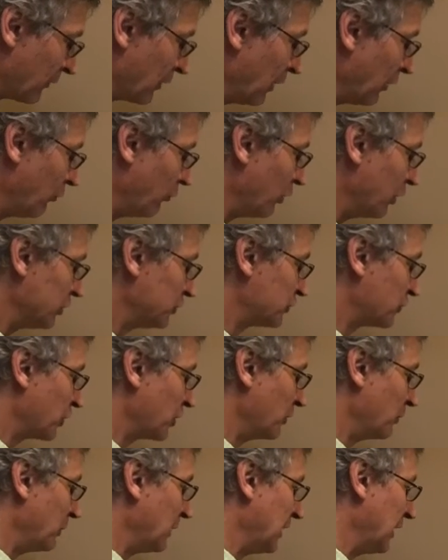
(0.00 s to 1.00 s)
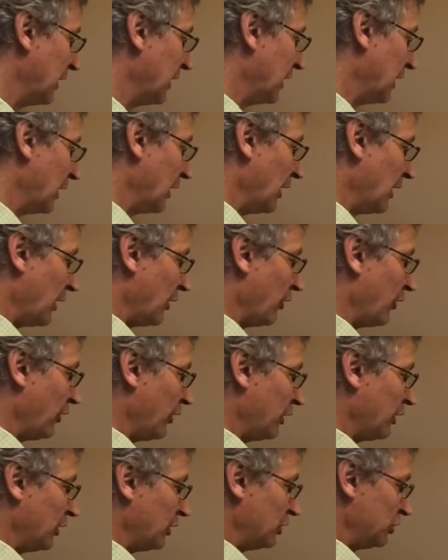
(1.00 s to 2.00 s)
Well, it's going to be the
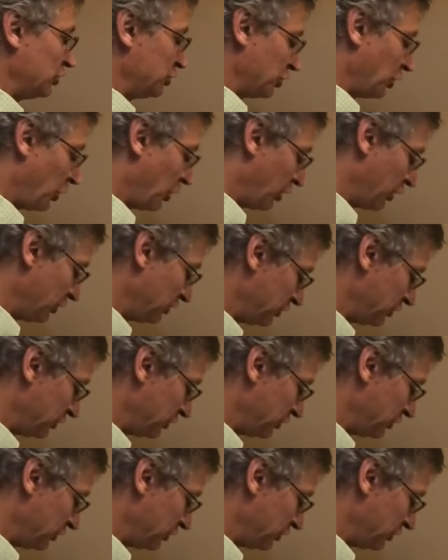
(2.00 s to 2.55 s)
charge,